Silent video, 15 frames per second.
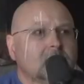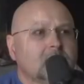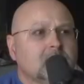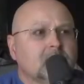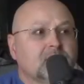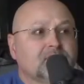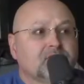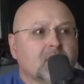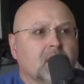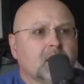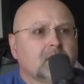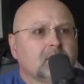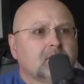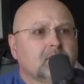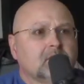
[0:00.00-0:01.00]
if not
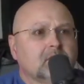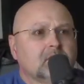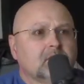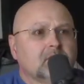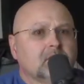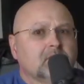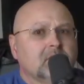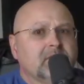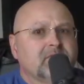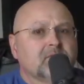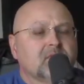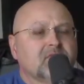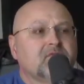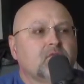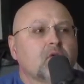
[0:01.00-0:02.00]
even
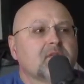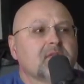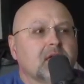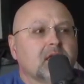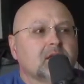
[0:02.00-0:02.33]
before then.